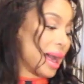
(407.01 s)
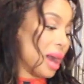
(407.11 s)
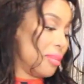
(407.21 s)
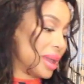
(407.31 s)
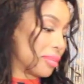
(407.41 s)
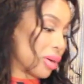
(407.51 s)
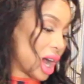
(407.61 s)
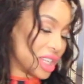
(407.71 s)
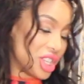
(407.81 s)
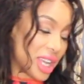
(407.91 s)
a big
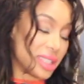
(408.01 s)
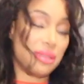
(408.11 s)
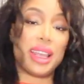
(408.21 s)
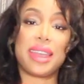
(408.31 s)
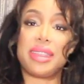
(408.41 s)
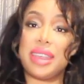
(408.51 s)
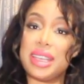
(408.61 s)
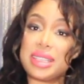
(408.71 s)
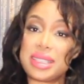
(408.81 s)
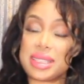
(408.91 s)
project like
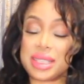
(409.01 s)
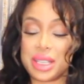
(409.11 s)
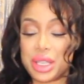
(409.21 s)
this.